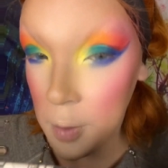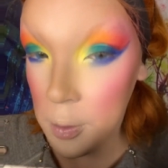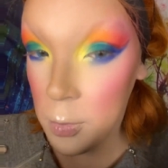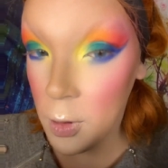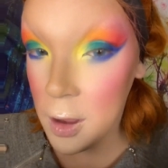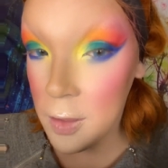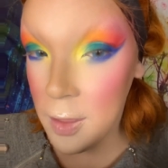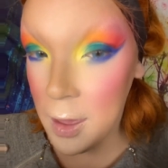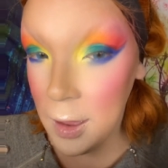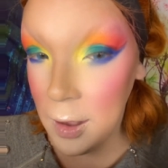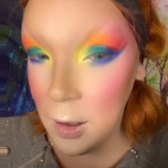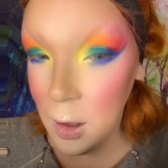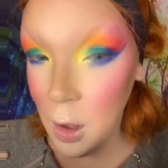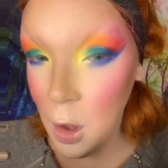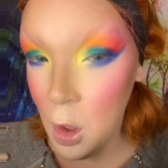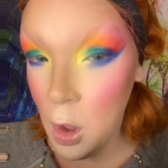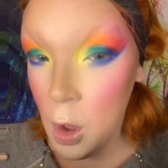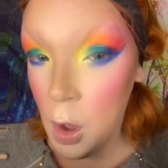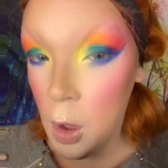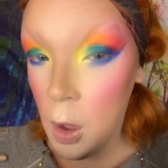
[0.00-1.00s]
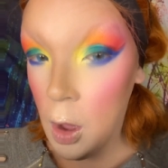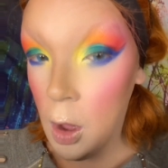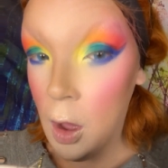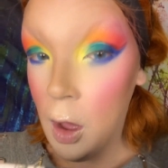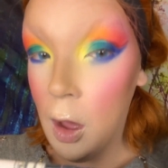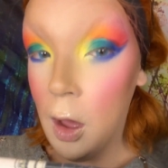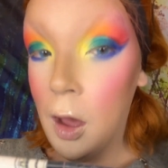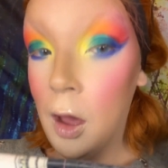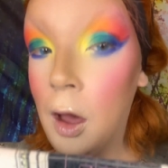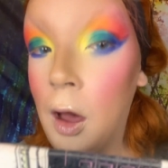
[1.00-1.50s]
breathe in,
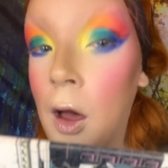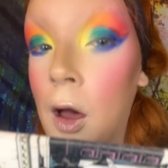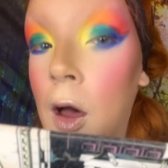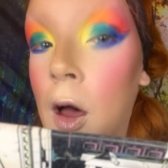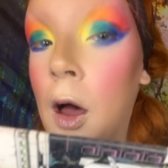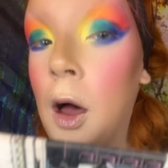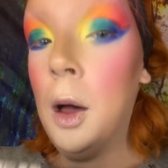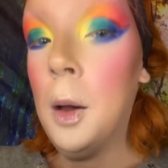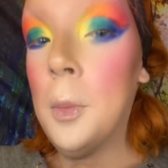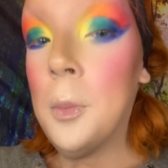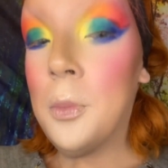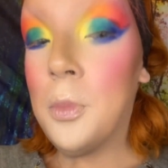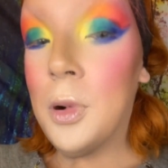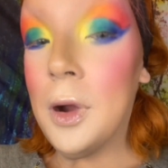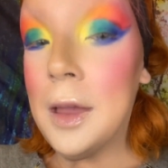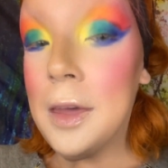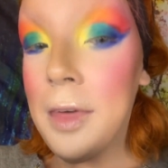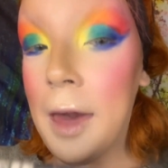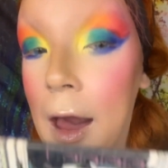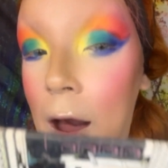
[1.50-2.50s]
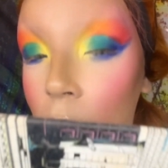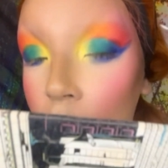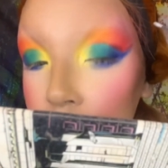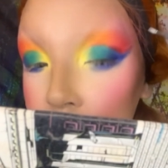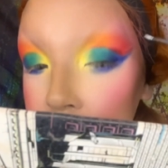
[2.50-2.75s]
breathe out,